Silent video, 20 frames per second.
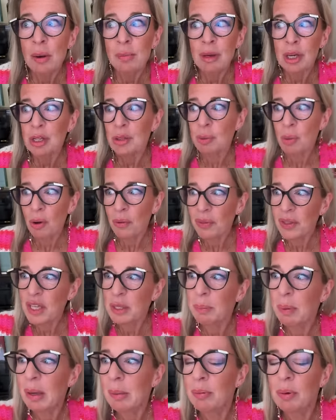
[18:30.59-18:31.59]
Because what
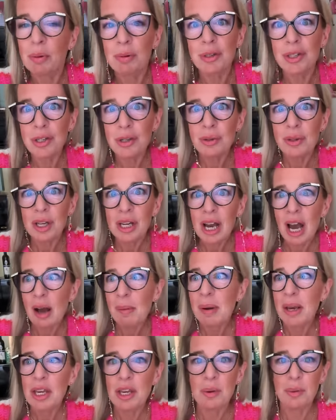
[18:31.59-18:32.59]
these people do that
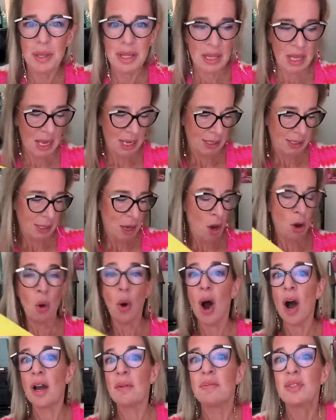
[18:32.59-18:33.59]
come at you with this,
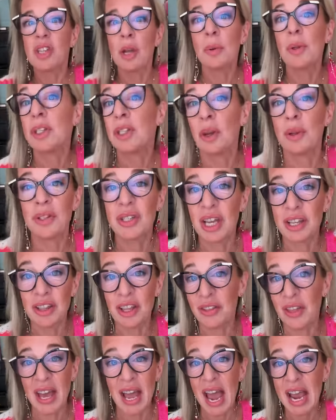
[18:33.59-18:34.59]
oh, so-and-so
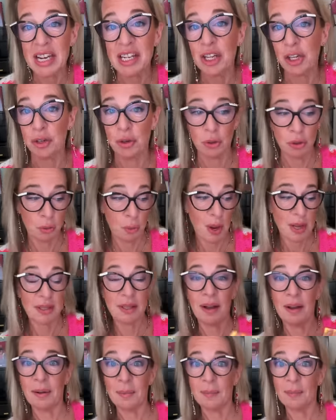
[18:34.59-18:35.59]
said that they hated your
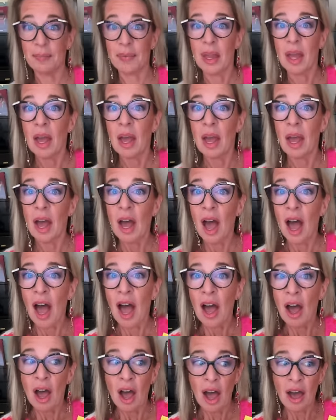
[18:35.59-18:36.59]
sweater.
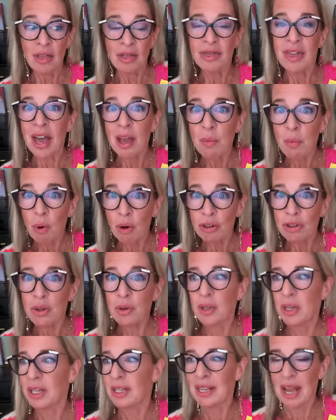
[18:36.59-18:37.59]
They want
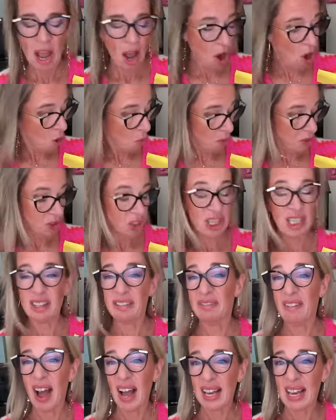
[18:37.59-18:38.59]
you to say, oh, well,
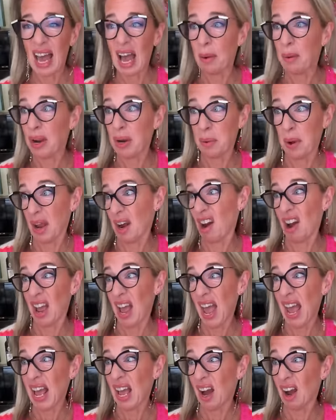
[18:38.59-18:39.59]
she's a fat cow anyway, and I
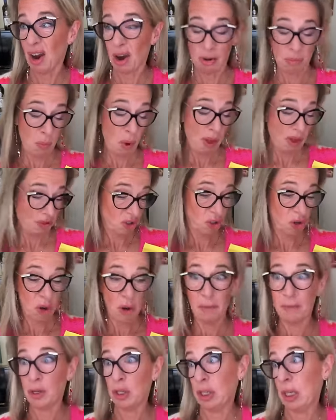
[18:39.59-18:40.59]
hate her. And, well,
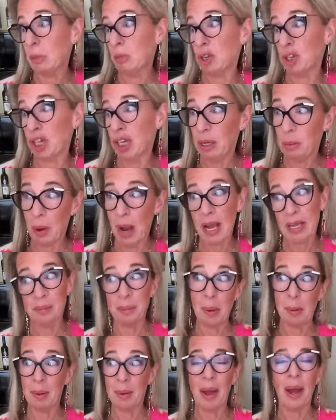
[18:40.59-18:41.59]
screw it. Have you seen what she
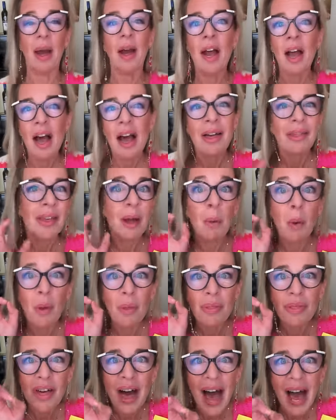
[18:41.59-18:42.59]
wears? Blah, blah, blah. They
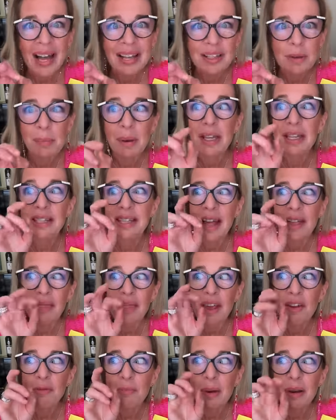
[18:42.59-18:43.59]
want that because
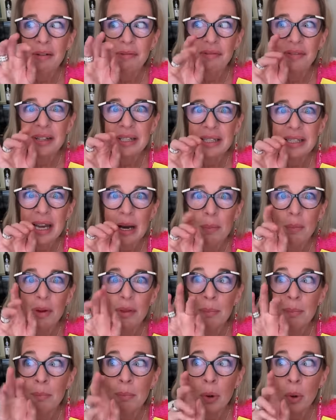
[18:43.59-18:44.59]
then they've been filled up
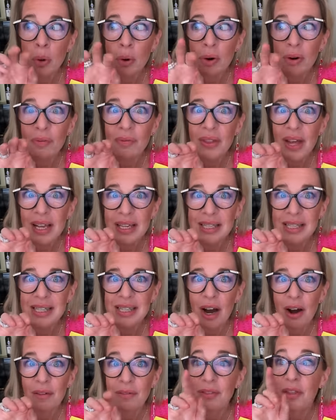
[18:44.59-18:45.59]
with more of that
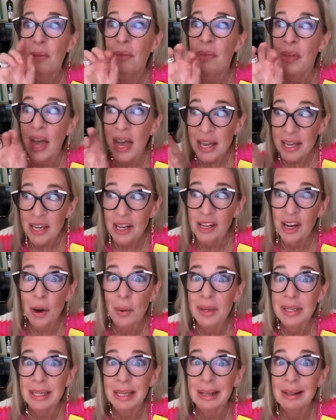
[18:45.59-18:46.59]
stuff that they can
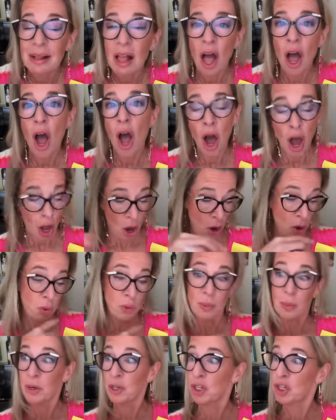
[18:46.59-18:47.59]
go into.
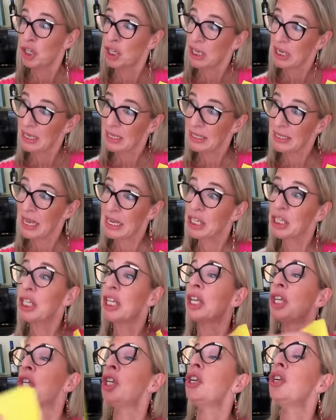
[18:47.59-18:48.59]
Oh, well, she said
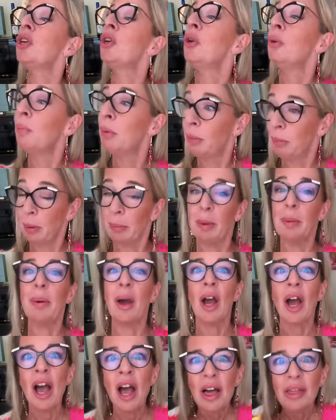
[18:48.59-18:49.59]
to you, blah, blah, blah,
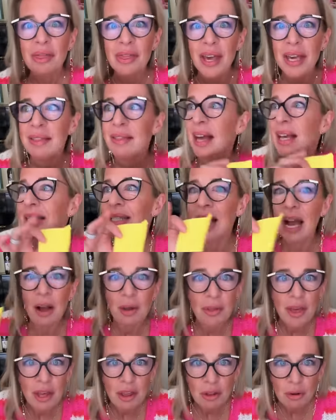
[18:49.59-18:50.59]
blah. That's
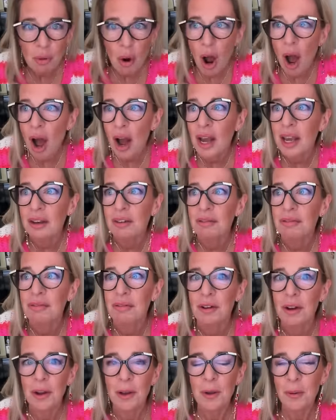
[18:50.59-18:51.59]
how they
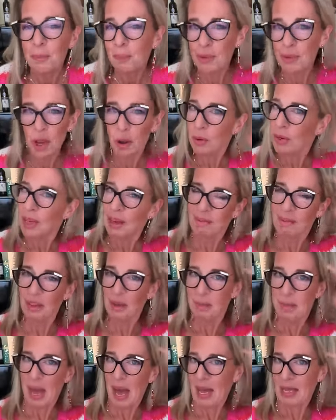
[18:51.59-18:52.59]
thrive. Don't give
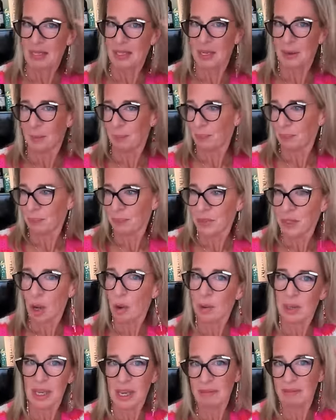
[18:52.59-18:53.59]
them that.
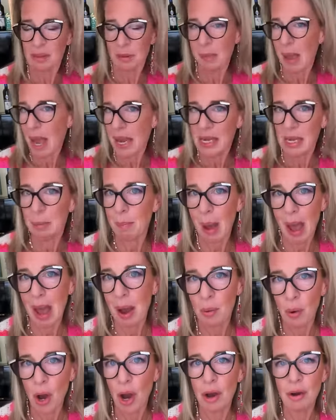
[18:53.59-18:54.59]
Don't give them any
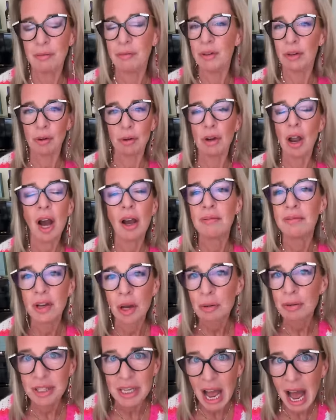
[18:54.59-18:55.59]
power over your life.
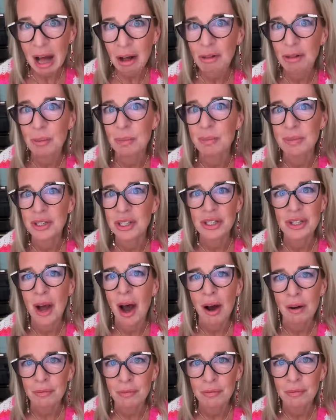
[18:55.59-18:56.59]
Don't tell them
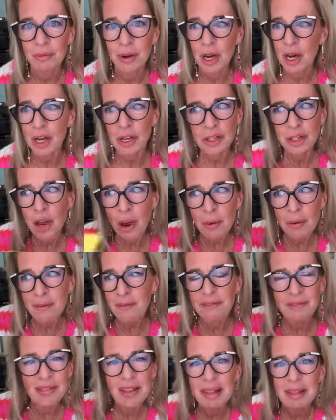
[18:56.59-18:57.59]
stuff.
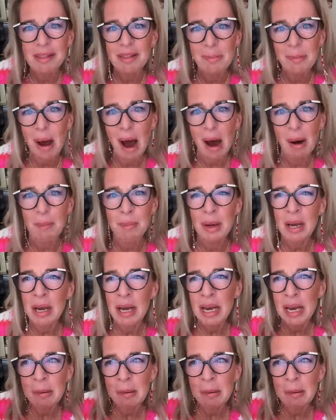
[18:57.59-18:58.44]
Don't fill them up.